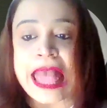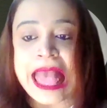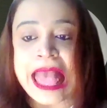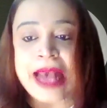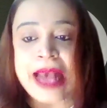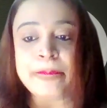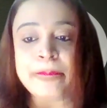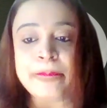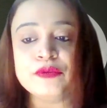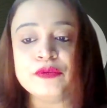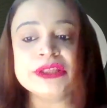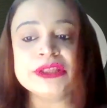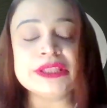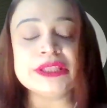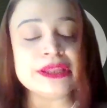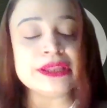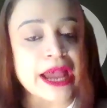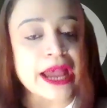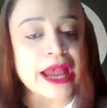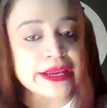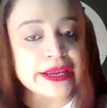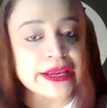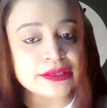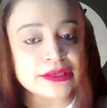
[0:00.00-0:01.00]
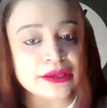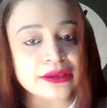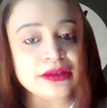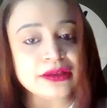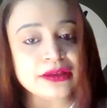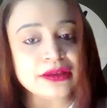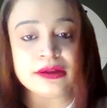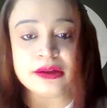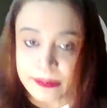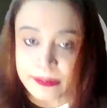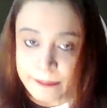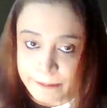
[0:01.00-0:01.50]
app with Lightning
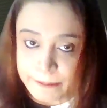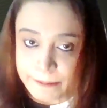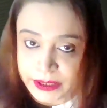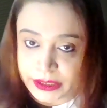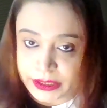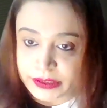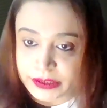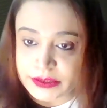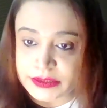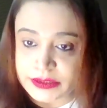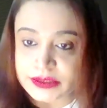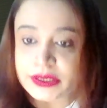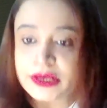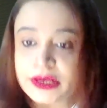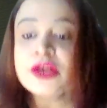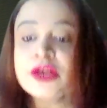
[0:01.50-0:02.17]
components.